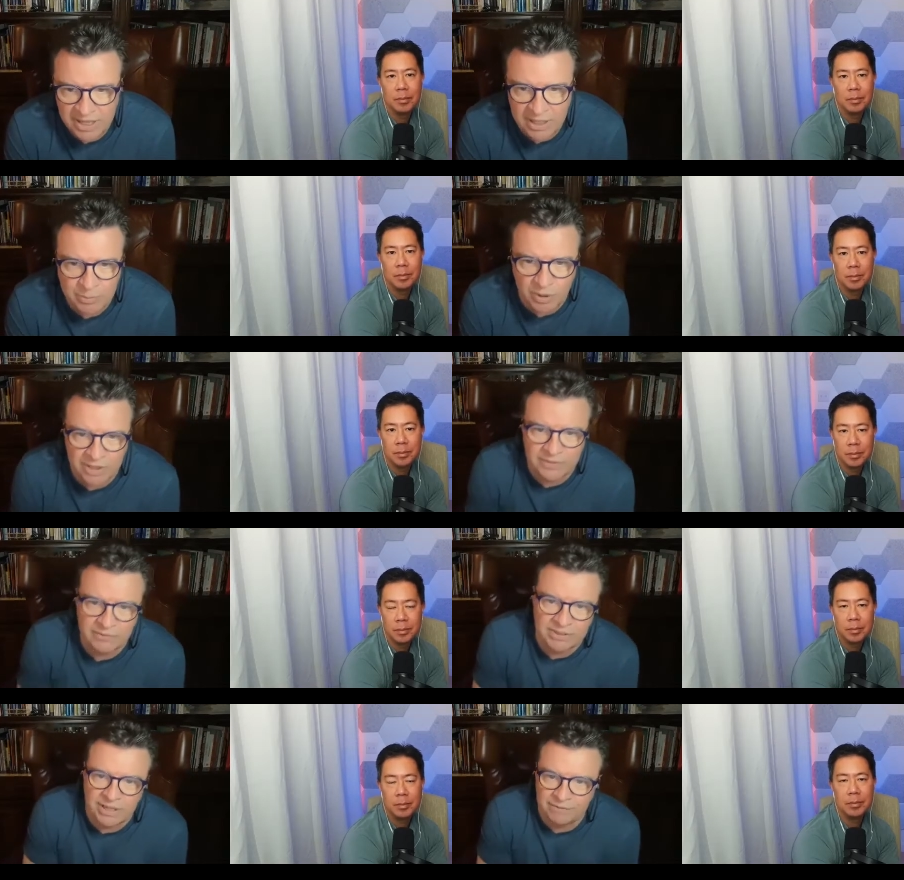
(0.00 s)
Speaker 1: make it part of
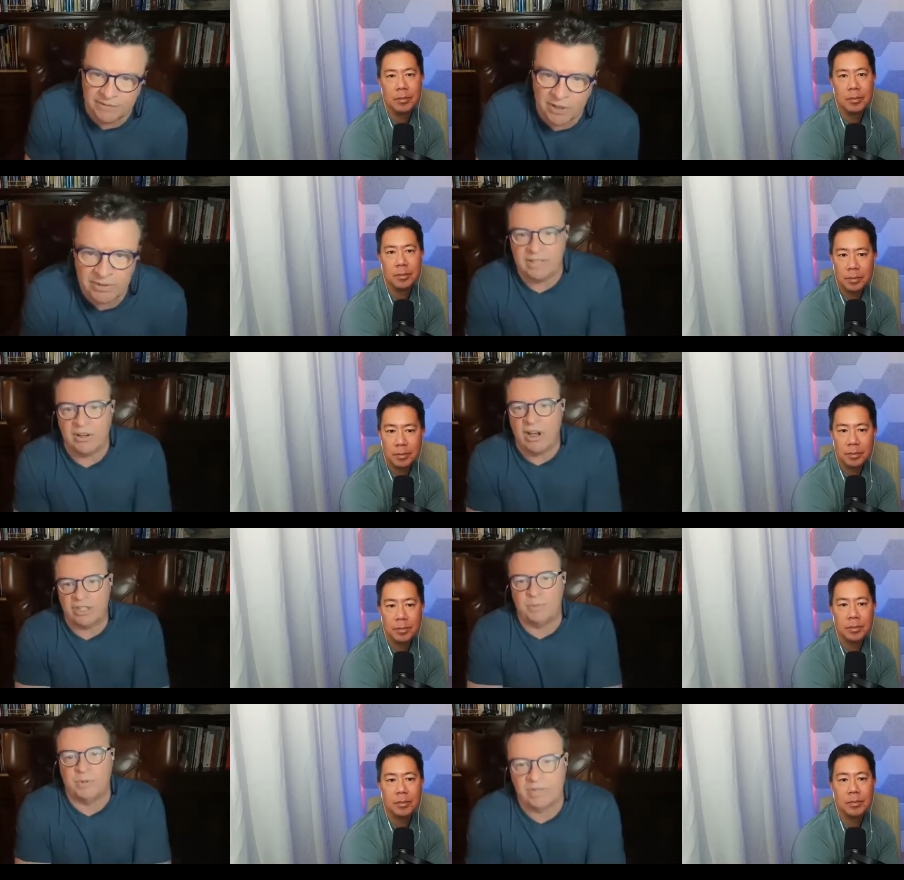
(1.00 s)
everyday flow in a
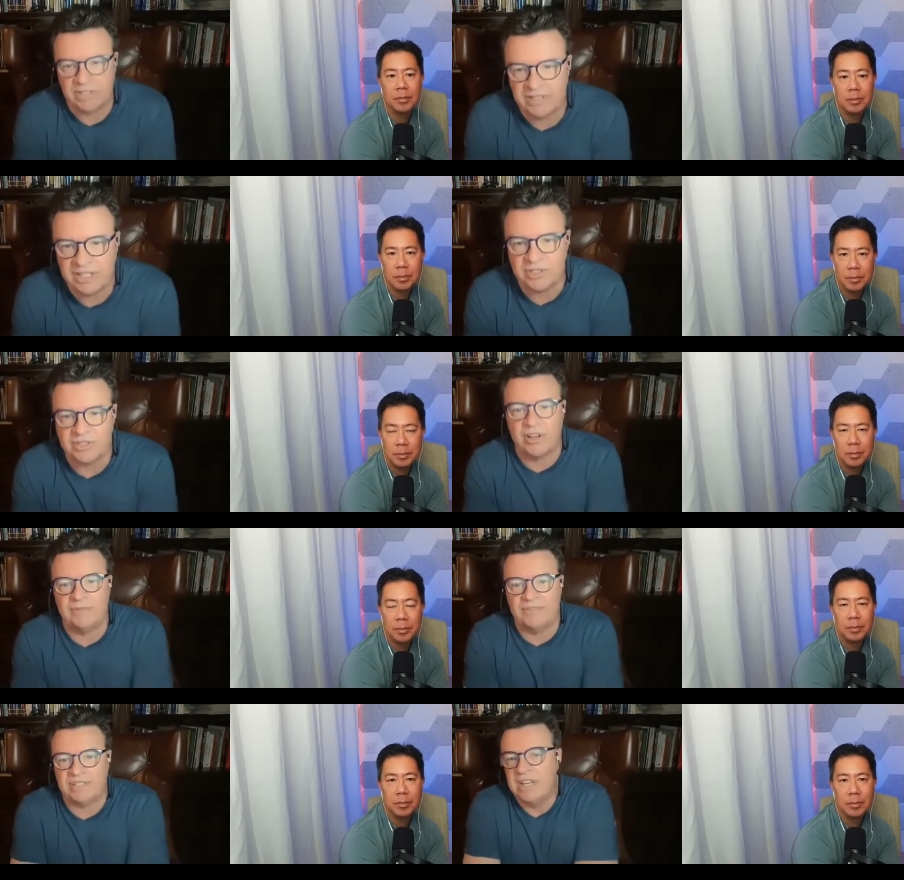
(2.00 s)
hospital or a clinician's
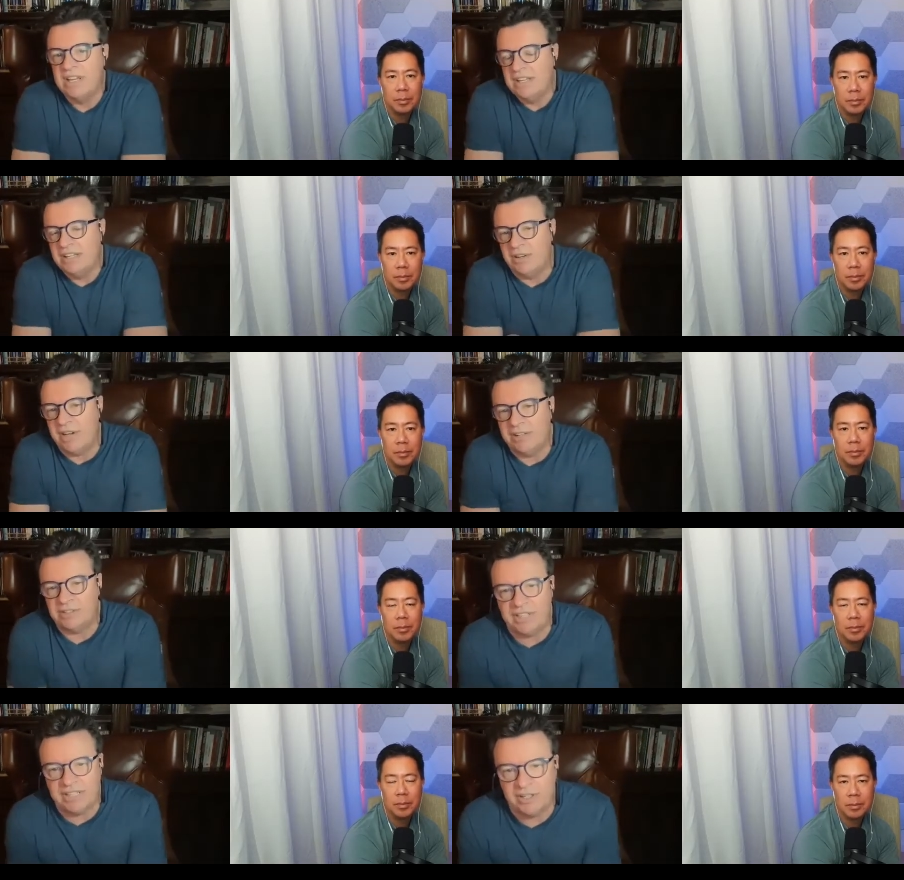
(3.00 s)
office, you know,
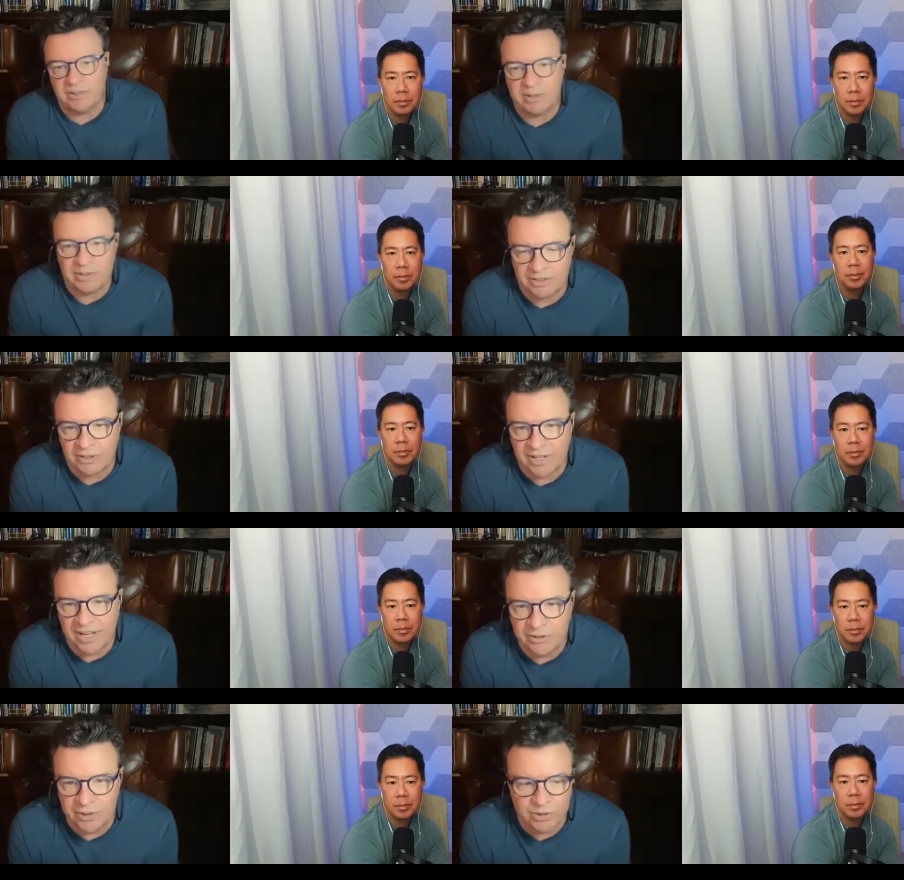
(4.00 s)
understanding your end, your
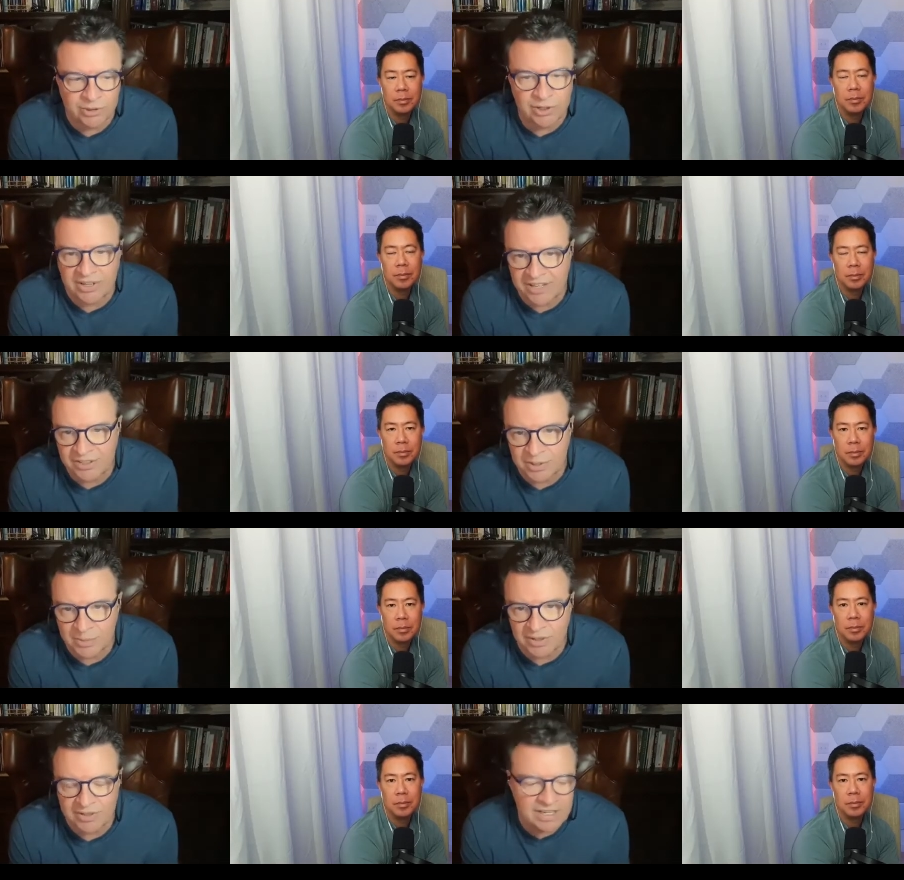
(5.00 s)
end user, your customer.